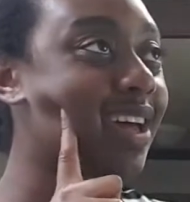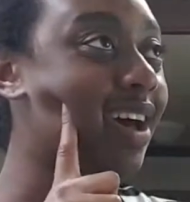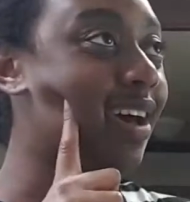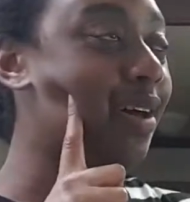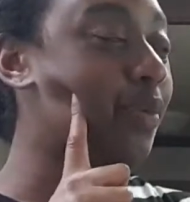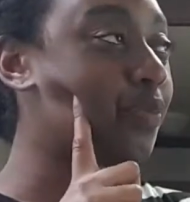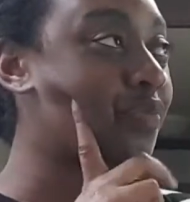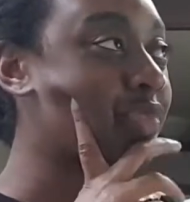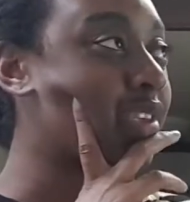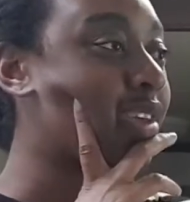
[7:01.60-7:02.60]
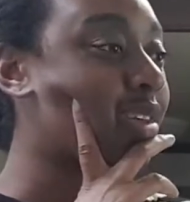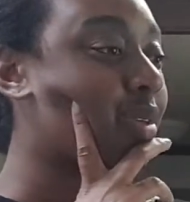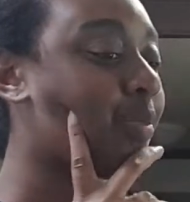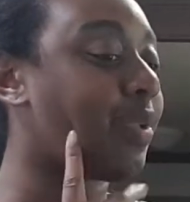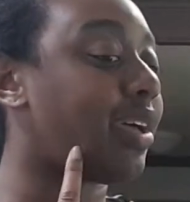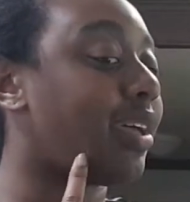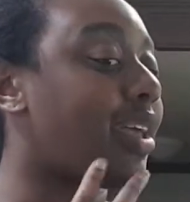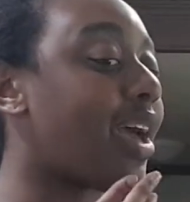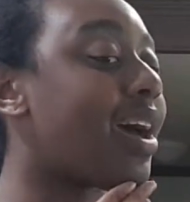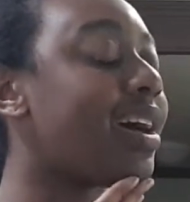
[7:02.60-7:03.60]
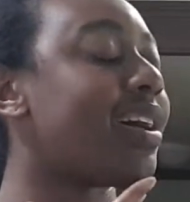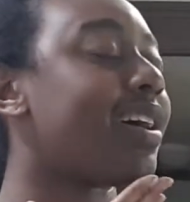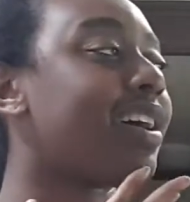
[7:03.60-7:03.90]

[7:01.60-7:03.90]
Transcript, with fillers: Um, but yeah,